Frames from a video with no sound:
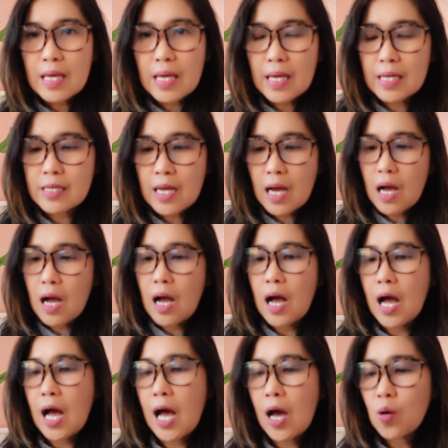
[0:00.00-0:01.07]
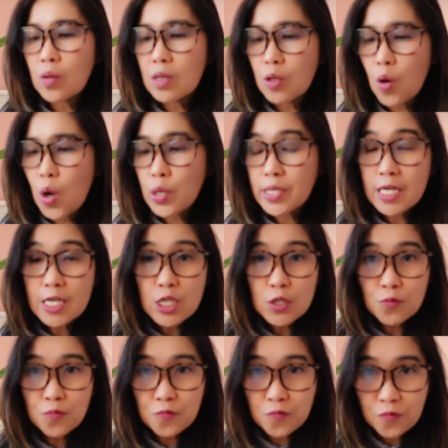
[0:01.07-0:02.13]
And how long did
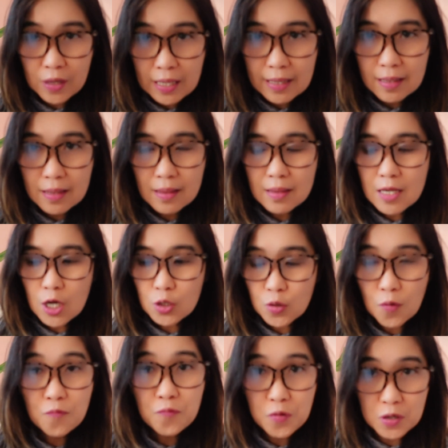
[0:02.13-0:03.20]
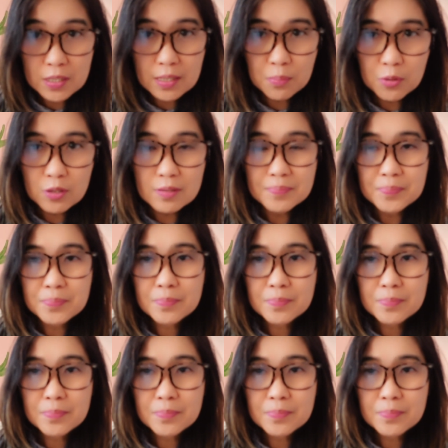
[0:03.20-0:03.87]
you feel comfortable?